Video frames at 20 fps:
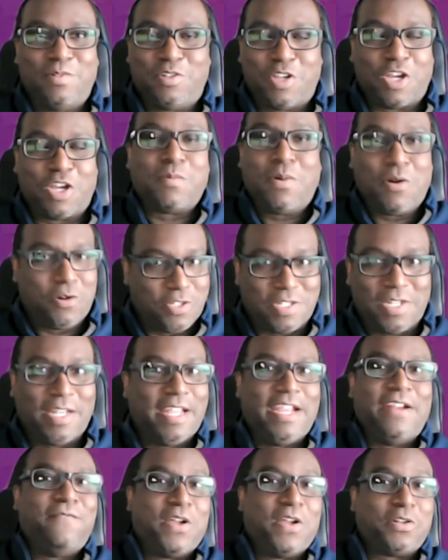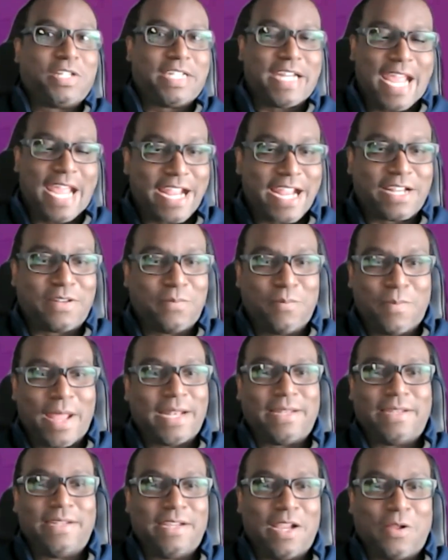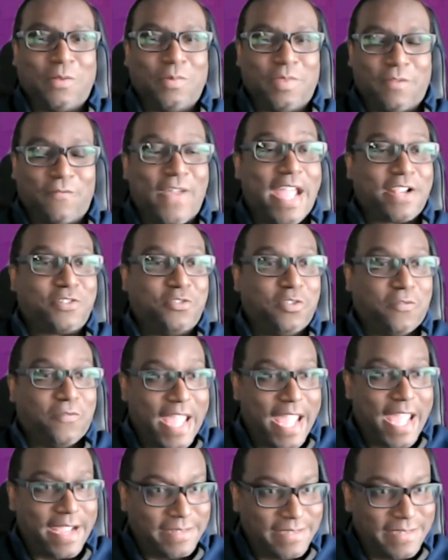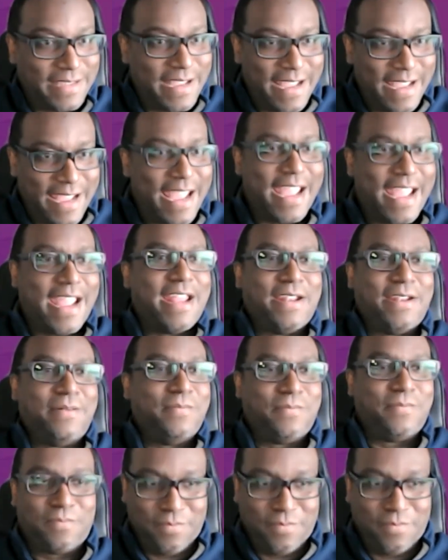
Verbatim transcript: took personally and felt attacked. But, you know, the facts are the facts, and